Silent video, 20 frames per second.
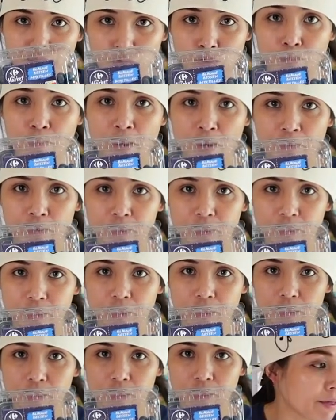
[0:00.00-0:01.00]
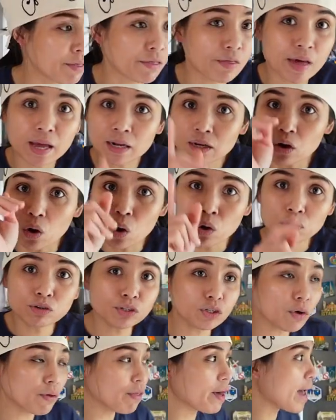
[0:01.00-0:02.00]
blueberries. And then
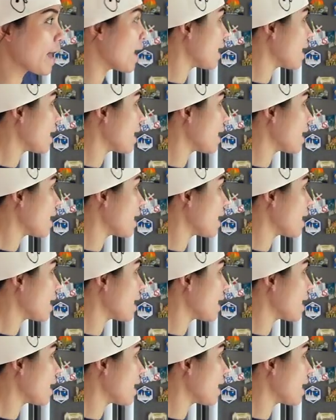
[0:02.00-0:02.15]
also the